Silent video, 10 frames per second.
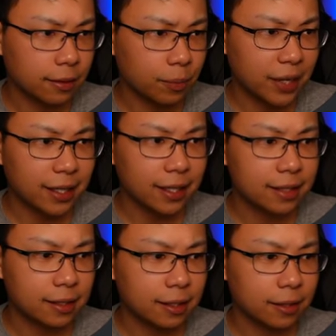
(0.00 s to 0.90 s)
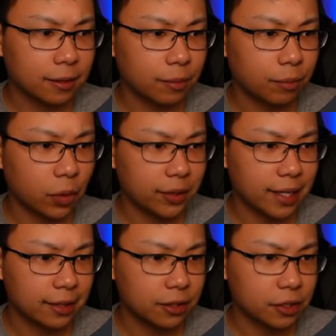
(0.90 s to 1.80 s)
But I think it's gonna boil
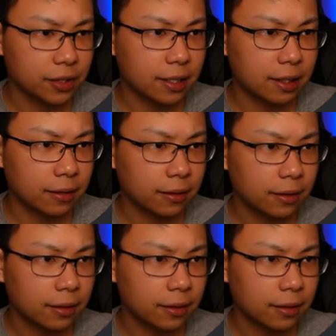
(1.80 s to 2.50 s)
down to just gear.